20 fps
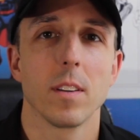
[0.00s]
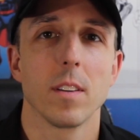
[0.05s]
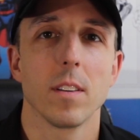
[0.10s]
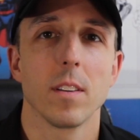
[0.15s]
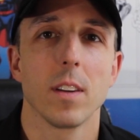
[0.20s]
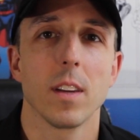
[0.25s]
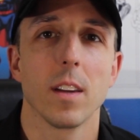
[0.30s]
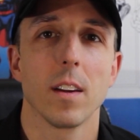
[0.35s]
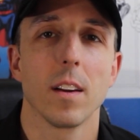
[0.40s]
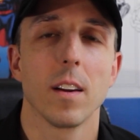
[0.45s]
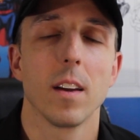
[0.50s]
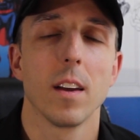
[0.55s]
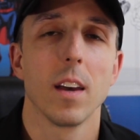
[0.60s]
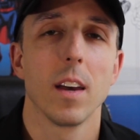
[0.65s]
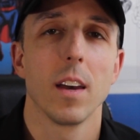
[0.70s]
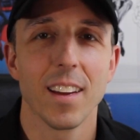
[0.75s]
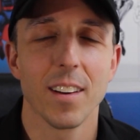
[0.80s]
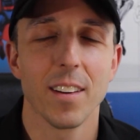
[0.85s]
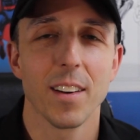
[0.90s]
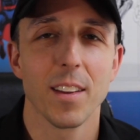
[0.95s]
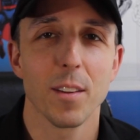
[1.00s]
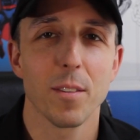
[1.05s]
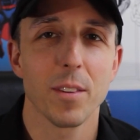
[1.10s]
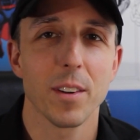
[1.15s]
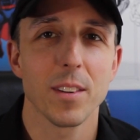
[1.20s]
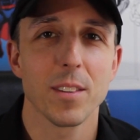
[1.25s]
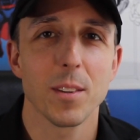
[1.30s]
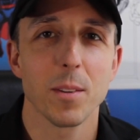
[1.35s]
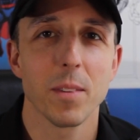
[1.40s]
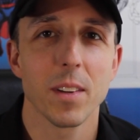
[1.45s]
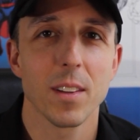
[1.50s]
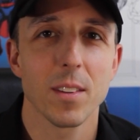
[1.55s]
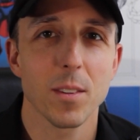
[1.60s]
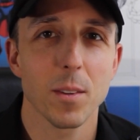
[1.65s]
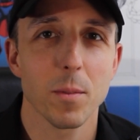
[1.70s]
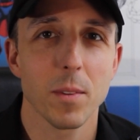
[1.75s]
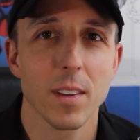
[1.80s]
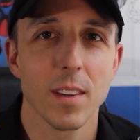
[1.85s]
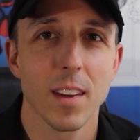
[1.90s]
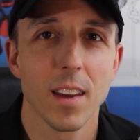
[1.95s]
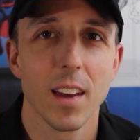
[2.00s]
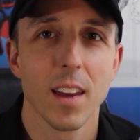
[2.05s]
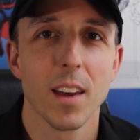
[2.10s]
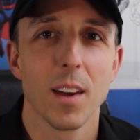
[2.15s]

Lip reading: to do here. Anyway, the first 2 minutes will be